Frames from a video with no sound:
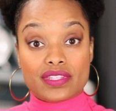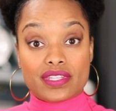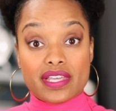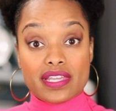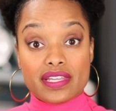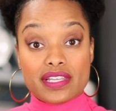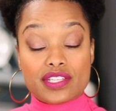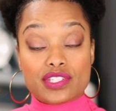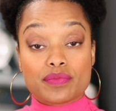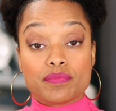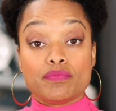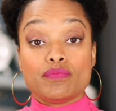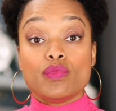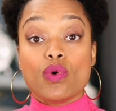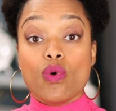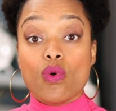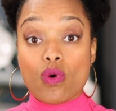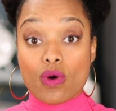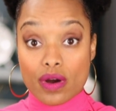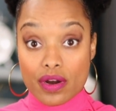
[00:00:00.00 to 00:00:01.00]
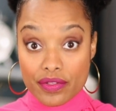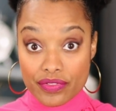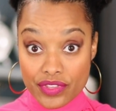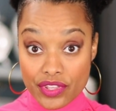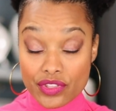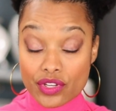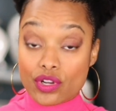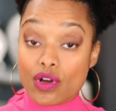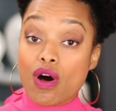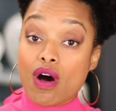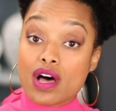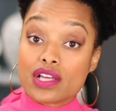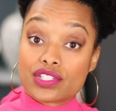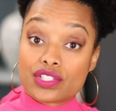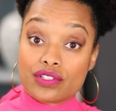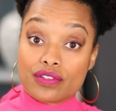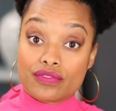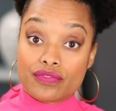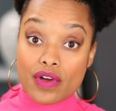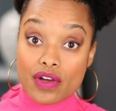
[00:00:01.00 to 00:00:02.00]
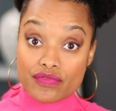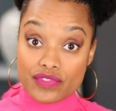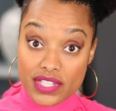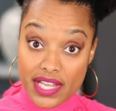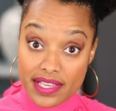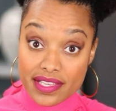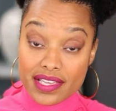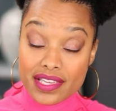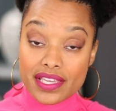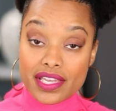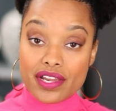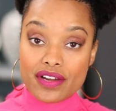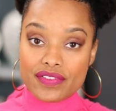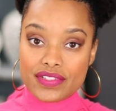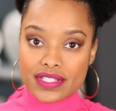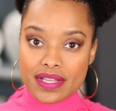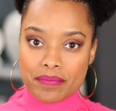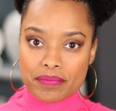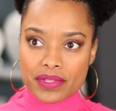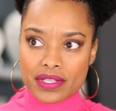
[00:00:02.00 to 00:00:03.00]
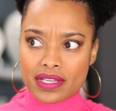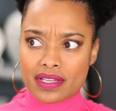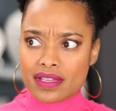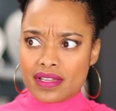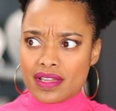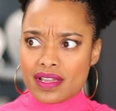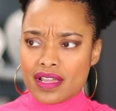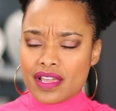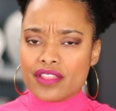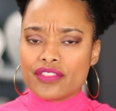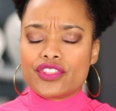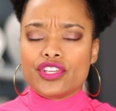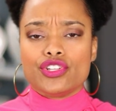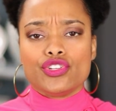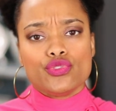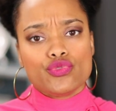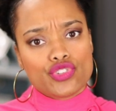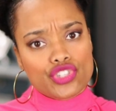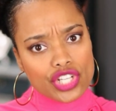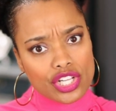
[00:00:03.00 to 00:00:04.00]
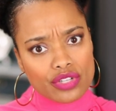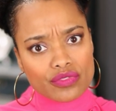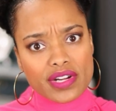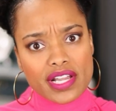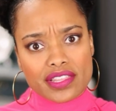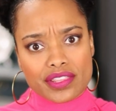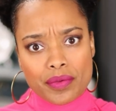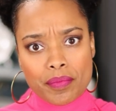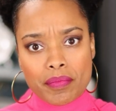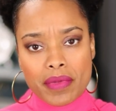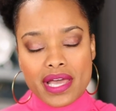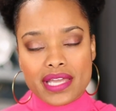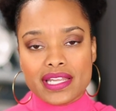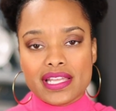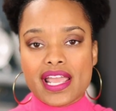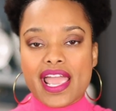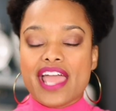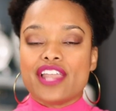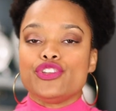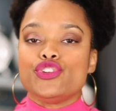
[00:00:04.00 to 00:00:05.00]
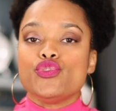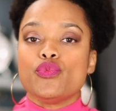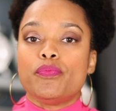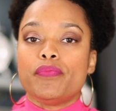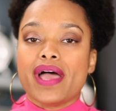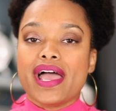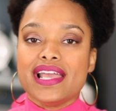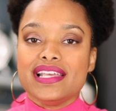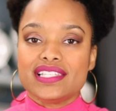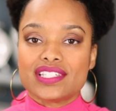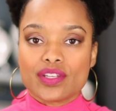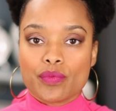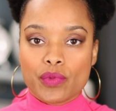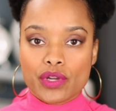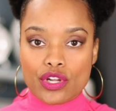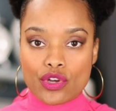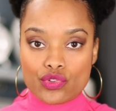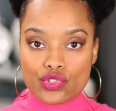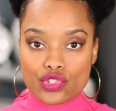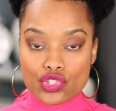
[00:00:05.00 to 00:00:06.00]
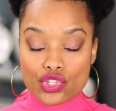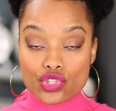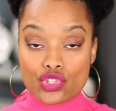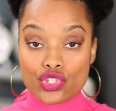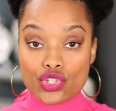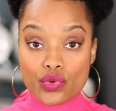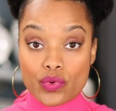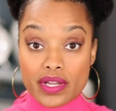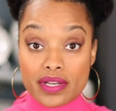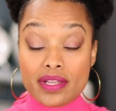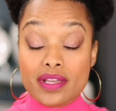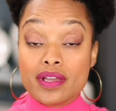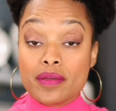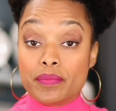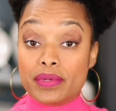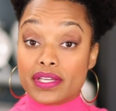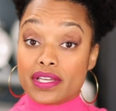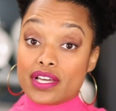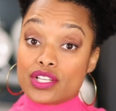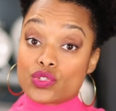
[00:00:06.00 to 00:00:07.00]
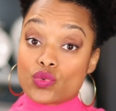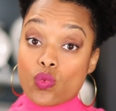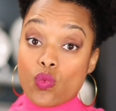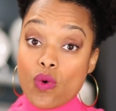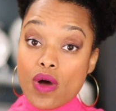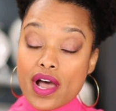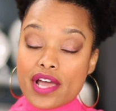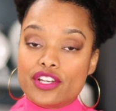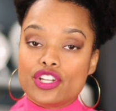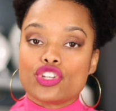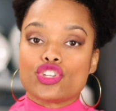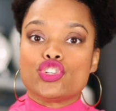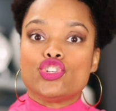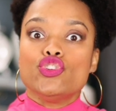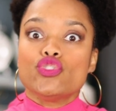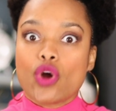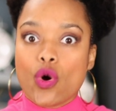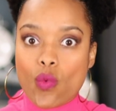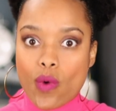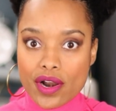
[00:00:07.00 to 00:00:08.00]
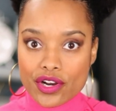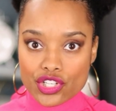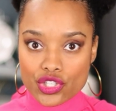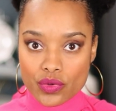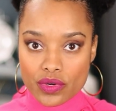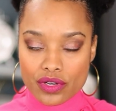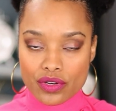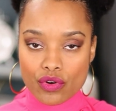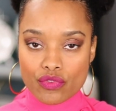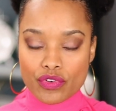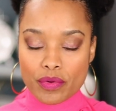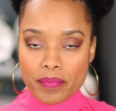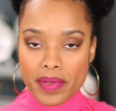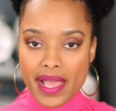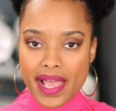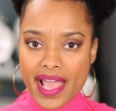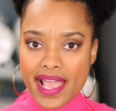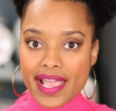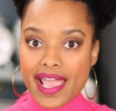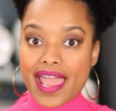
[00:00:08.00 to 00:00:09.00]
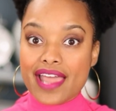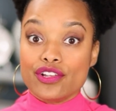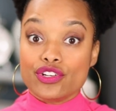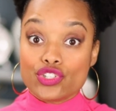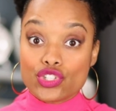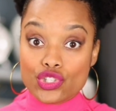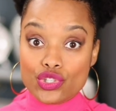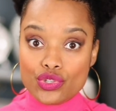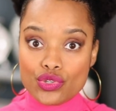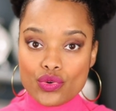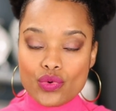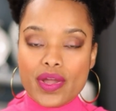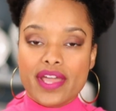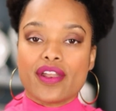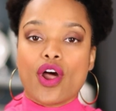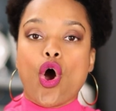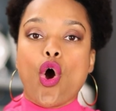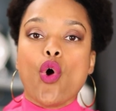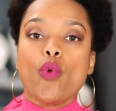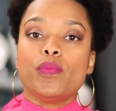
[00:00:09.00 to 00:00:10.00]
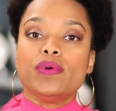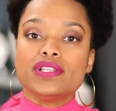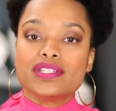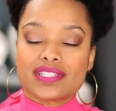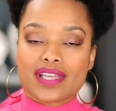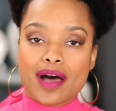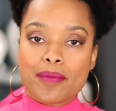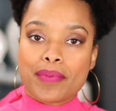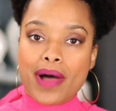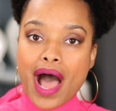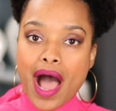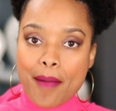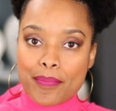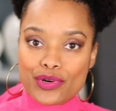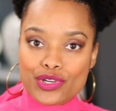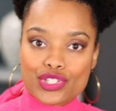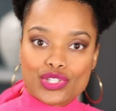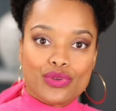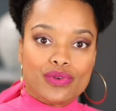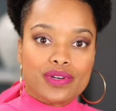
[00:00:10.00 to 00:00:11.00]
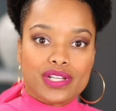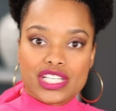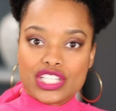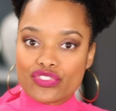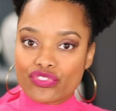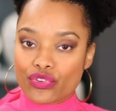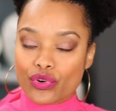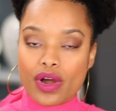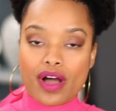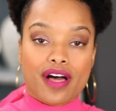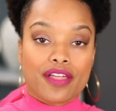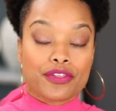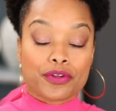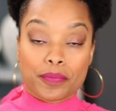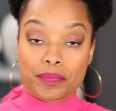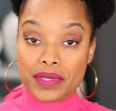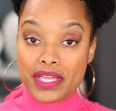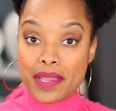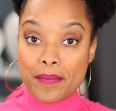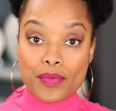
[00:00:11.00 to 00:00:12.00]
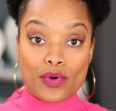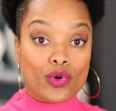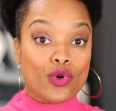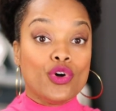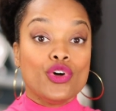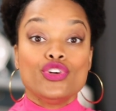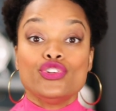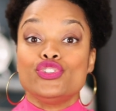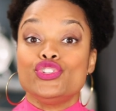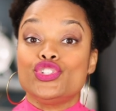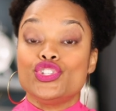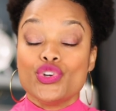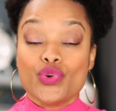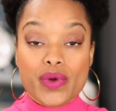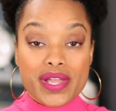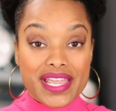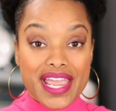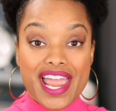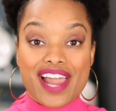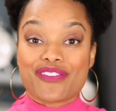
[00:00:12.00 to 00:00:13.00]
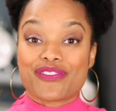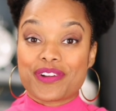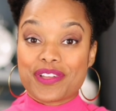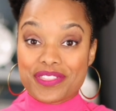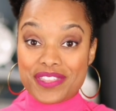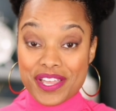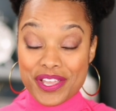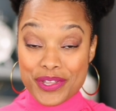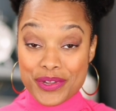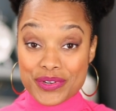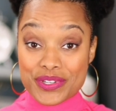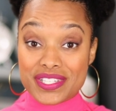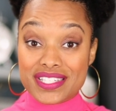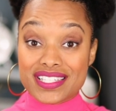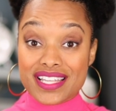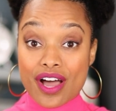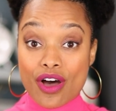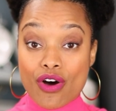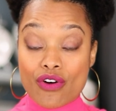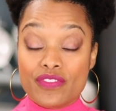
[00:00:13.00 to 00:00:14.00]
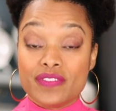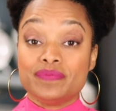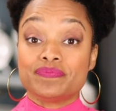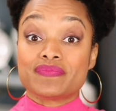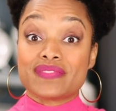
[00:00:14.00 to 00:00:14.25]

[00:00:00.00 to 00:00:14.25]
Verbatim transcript: that is more than the cost of, of taking care of something, then you generate the money and you pay someone else to do it. Because one, you don't want to do it and overpay. And two, it opens up opportunities for other people. Doing everything yourself